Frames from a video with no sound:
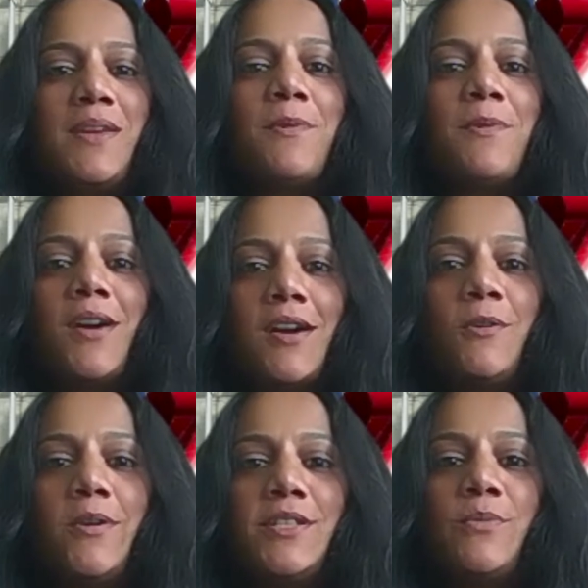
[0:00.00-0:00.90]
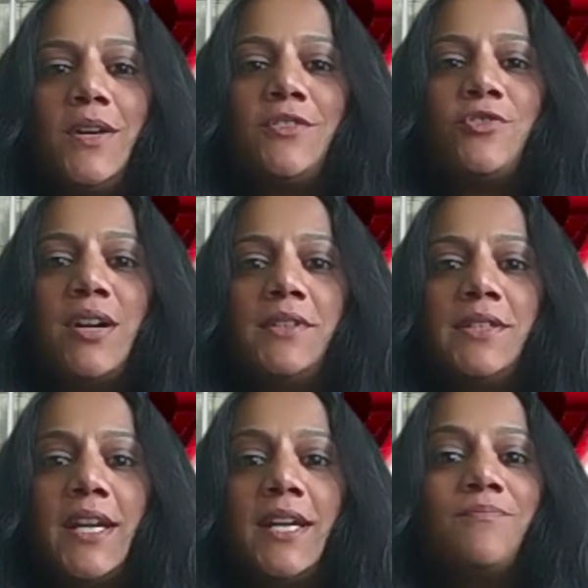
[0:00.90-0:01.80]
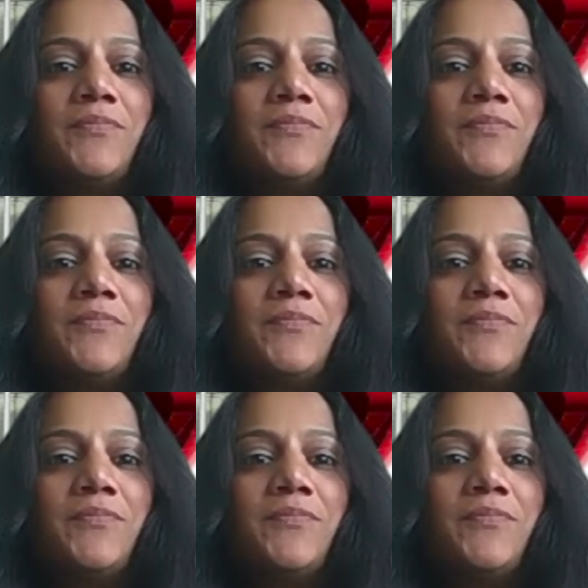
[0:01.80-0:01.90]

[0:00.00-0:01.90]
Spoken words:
people are going to want to travel again.